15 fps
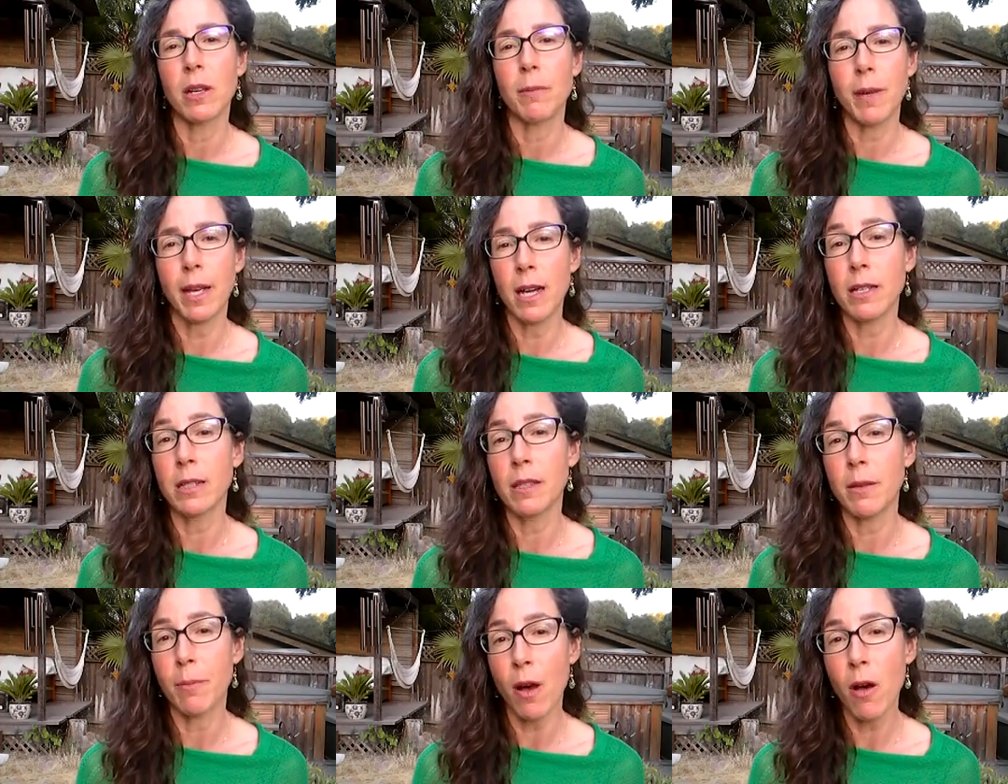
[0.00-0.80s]

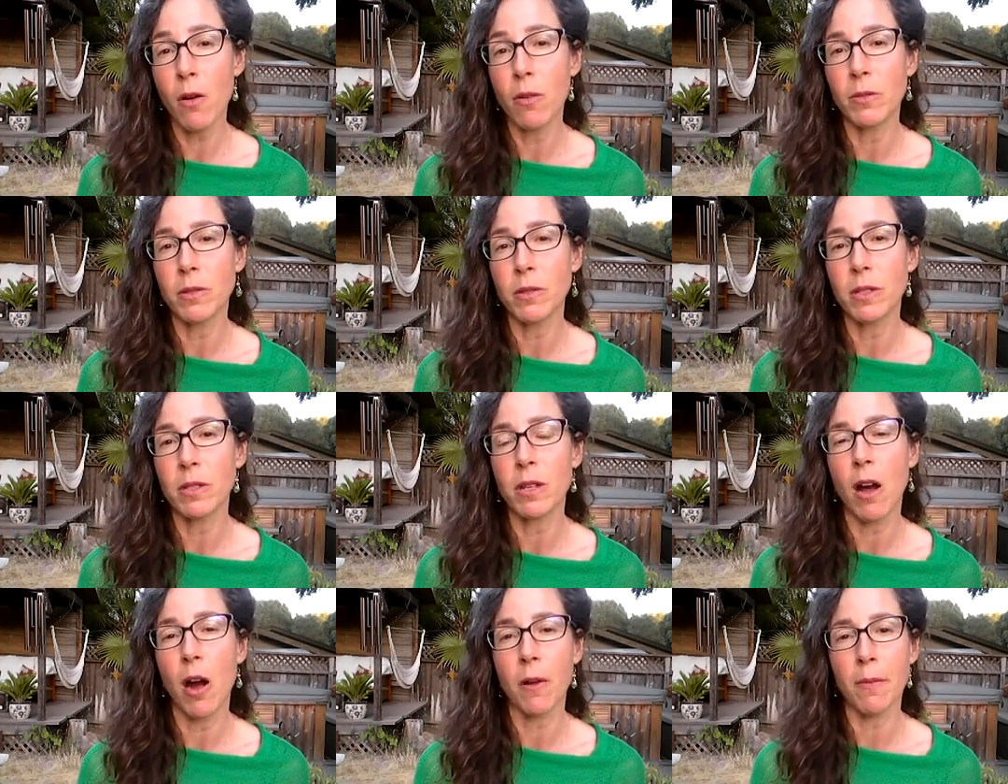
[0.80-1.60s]
because the
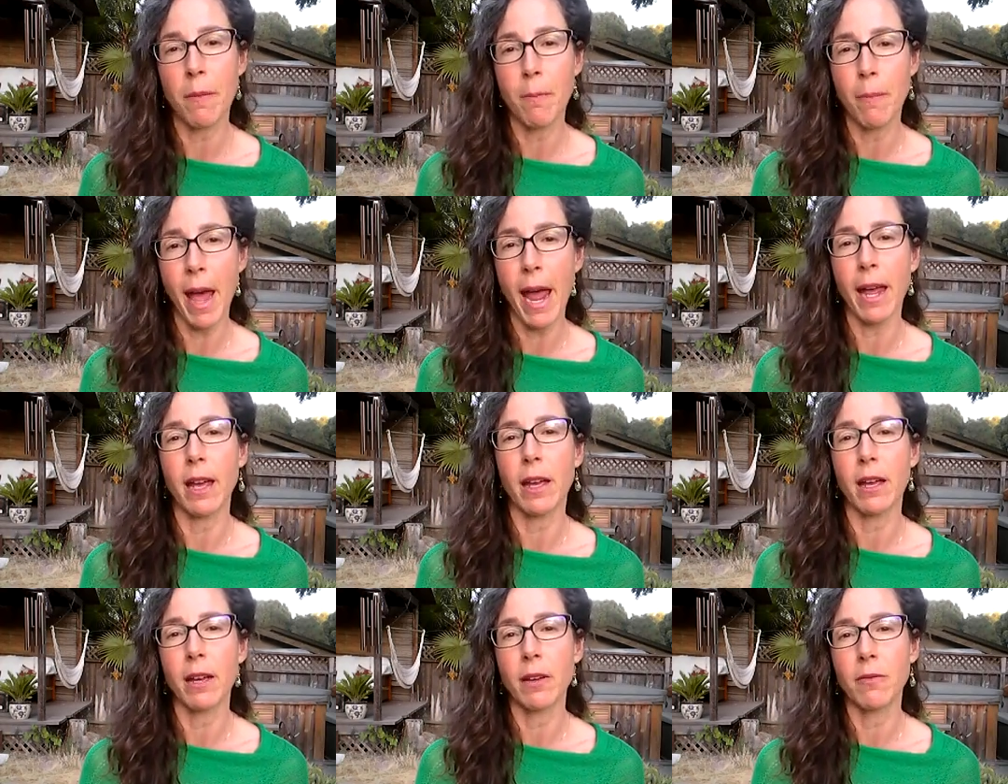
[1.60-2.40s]
bones are the
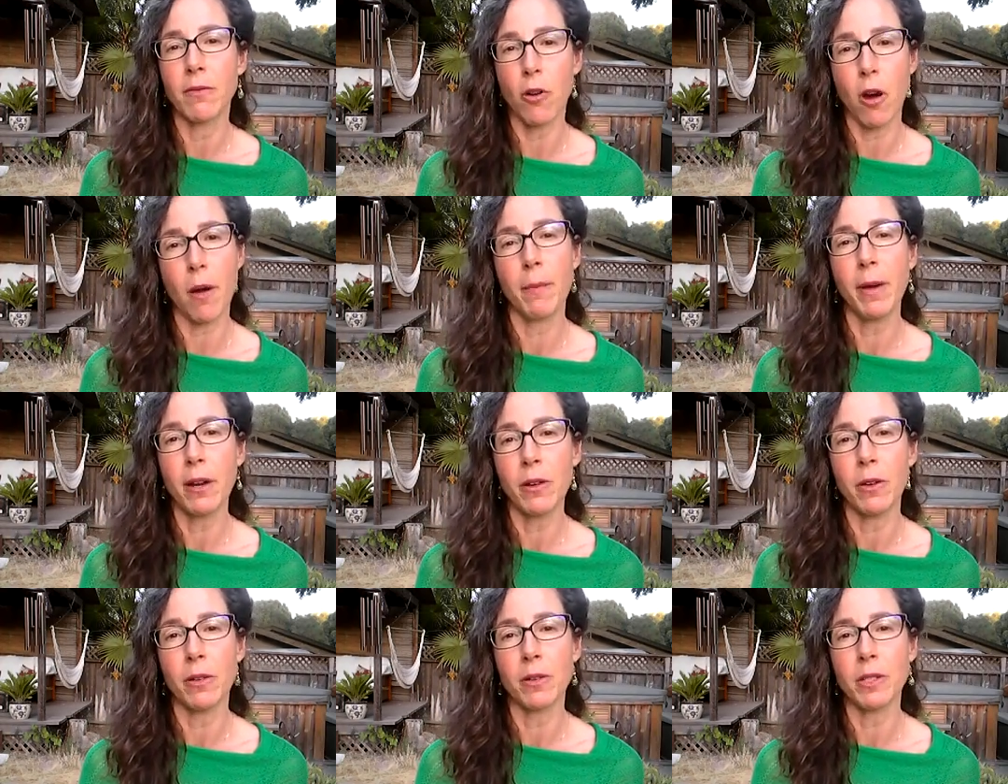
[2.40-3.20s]
bank for our
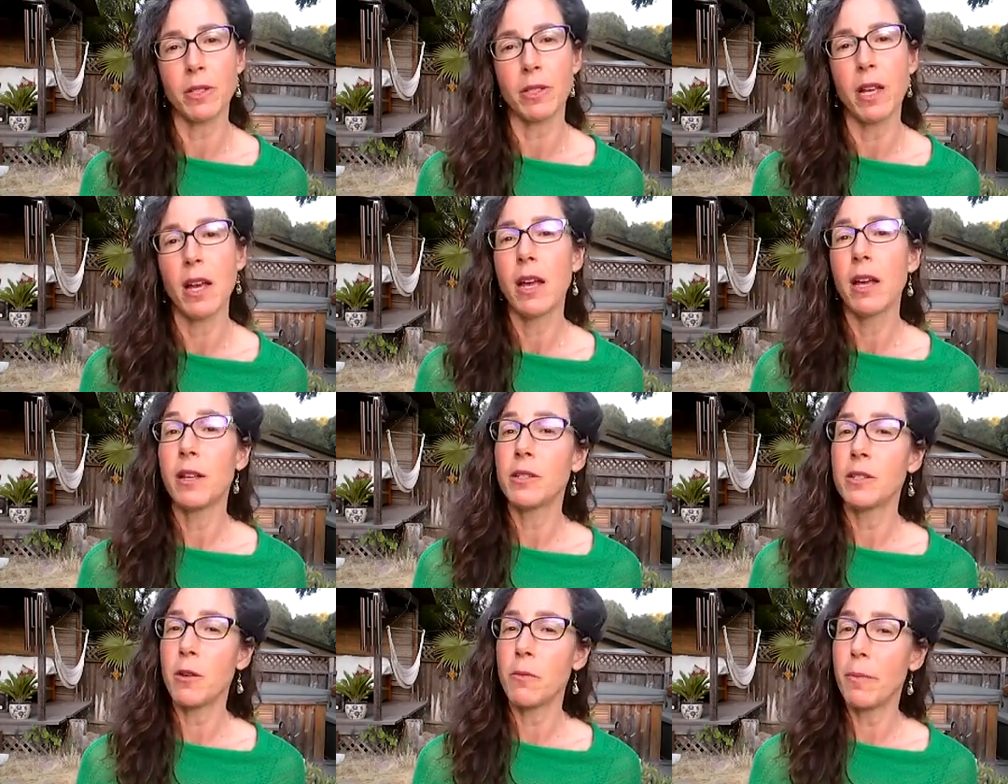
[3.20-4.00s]
minerals.
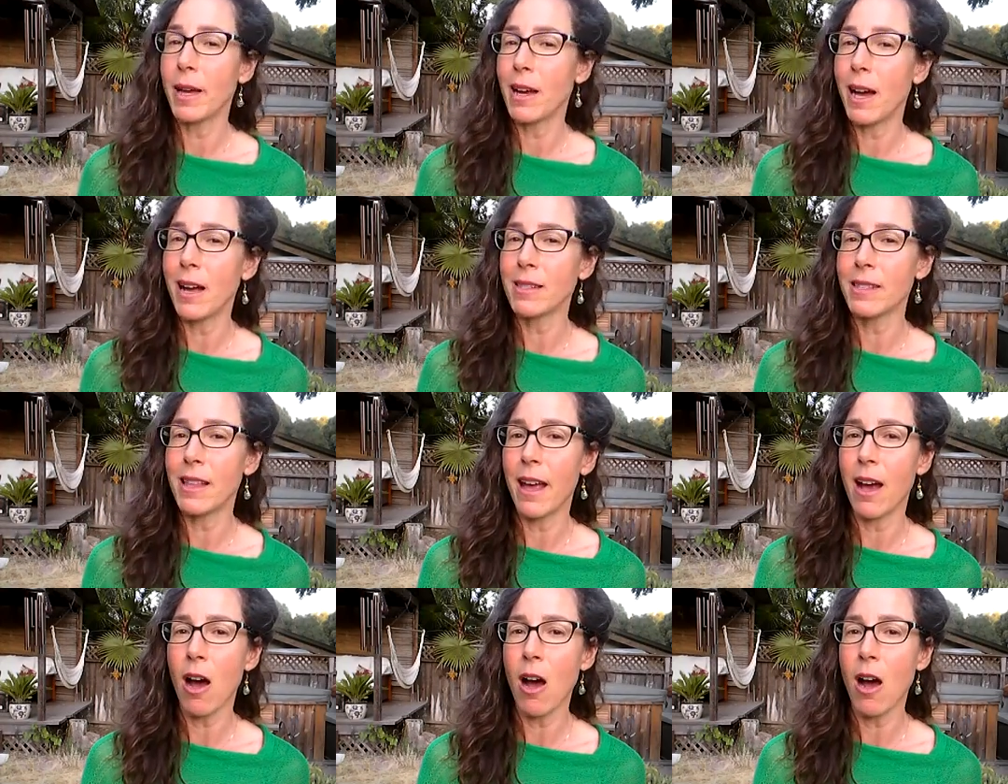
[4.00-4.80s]
So because
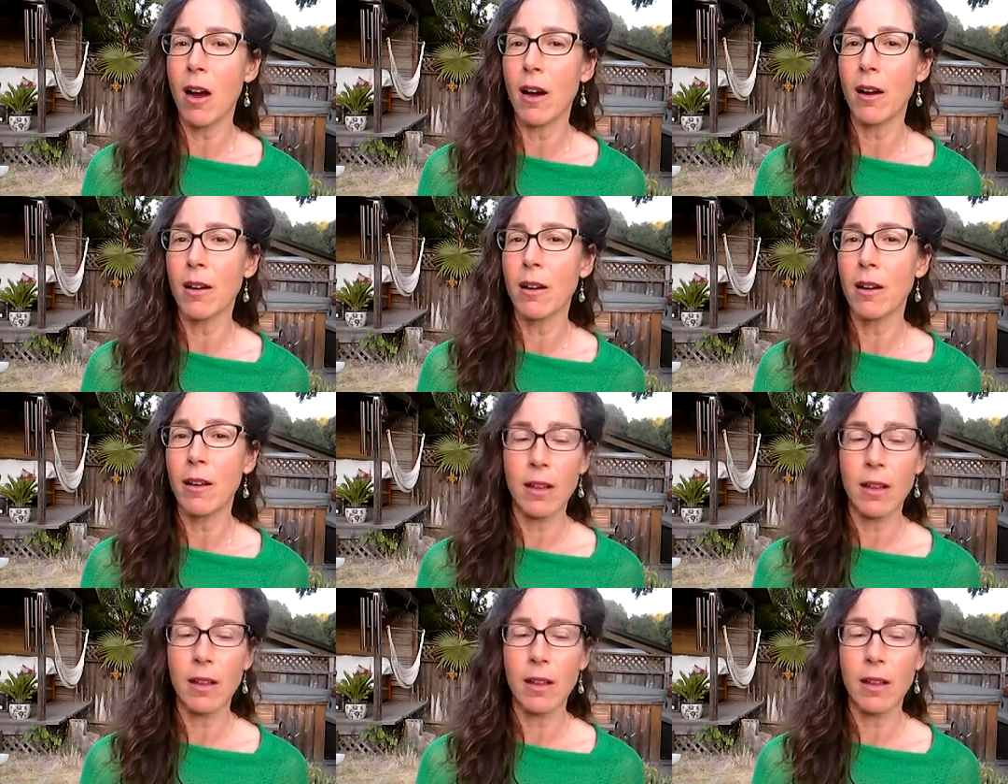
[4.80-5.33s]
they are,